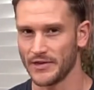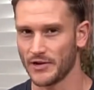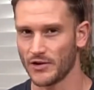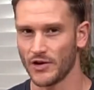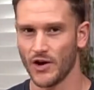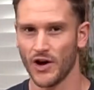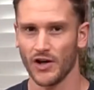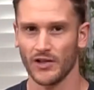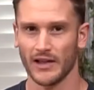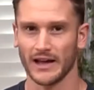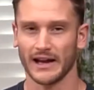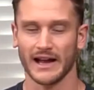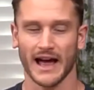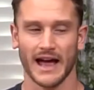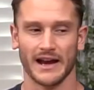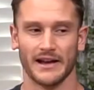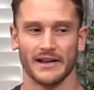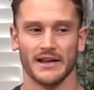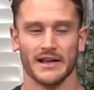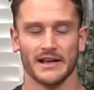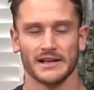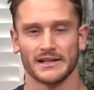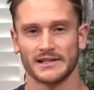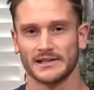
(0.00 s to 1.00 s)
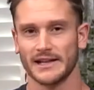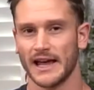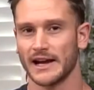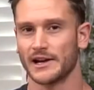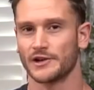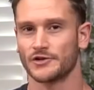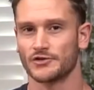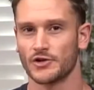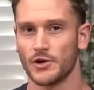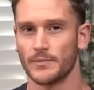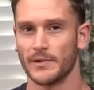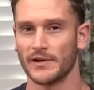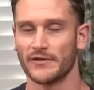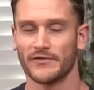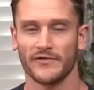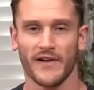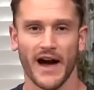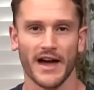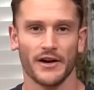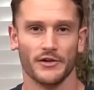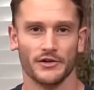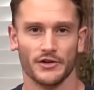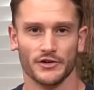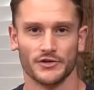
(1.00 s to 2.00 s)
They're all like kind of psychotropic
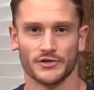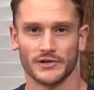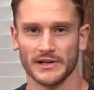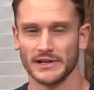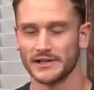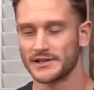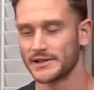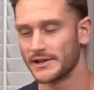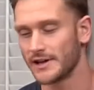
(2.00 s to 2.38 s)
phytonutrients.